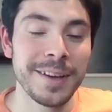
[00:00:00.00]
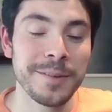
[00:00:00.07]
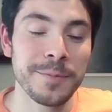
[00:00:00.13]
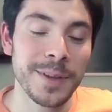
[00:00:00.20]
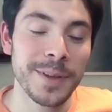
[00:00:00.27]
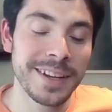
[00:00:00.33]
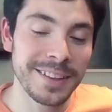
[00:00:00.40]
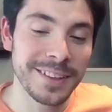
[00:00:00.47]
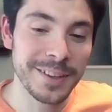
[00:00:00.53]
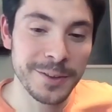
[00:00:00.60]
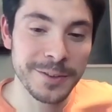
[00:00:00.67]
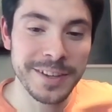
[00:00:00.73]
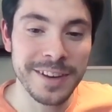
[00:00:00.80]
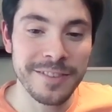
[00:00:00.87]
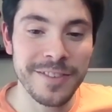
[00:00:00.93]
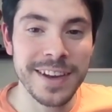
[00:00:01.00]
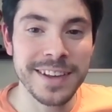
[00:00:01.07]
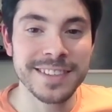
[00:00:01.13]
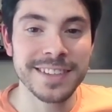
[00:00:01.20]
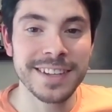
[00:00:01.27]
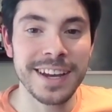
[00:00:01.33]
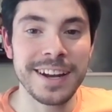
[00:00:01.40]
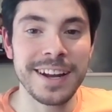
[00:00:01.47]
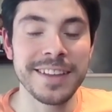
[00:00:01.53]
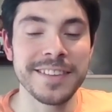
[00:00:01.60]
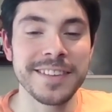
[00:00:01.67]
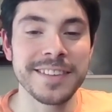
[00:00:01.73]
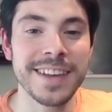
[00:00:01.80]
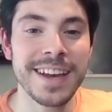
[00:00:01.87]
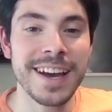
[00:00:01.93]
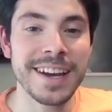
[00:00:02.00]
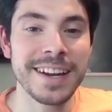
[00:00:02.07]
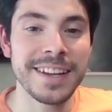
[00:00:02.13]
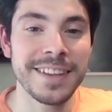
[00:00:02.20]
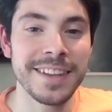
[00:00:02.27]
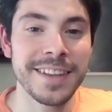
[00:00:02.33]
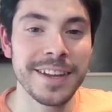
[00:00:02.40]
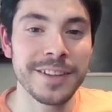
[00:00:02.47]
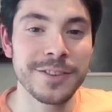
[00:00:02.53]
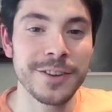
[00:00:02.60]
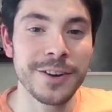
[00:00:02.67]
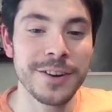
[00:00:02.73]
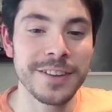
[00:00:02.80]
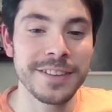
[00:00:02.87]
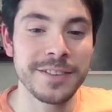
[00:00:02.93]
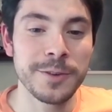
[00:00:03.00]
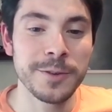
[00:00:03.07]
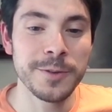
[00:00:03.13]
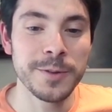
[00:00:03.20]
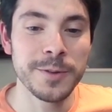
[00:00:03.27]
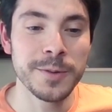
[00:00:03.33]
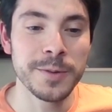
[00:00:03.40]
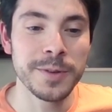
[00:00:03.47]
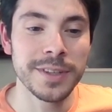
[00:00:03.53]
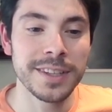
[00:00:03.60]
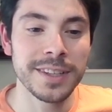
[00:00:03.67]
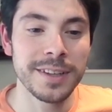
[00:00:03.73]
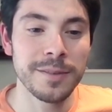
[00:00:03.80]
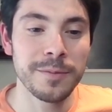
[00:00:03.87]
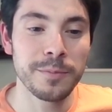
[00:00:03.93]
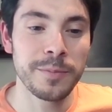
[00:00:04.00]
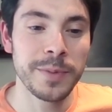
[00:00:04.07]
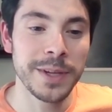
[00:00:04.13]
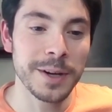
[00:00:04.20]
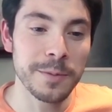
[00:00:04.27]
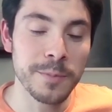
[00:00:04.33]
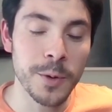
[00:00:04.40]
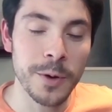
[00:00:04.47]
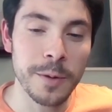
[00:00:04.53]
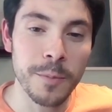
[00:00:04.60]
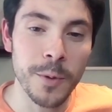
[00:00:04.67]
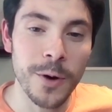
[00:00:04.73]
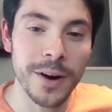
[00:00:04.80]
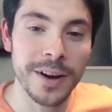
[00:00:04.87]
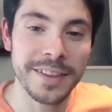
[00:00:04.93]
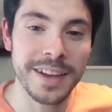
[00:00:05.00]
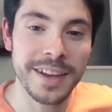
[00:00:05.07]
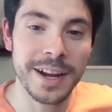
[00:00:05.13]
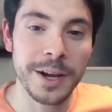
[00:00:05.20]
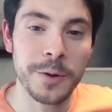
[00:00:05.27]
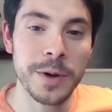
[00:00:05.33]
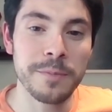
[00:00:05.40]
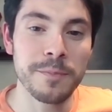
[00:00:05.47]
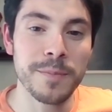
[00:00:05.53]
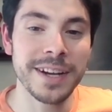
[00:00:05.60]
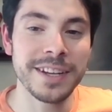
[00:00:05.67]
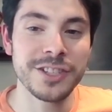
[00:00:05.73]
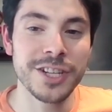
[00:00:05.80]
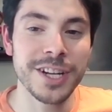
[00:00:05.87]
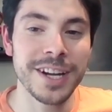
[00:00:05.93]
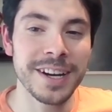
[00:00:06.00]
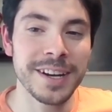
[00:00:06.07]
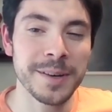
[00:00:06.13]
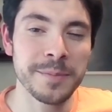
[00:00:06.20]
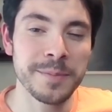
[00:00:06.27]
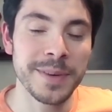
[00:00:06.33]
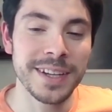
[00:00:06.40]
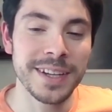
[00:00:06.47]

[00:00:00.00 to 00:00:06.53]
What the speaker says: played a little DFS kind of on the side, and then that started to become more and more. And then I quit my job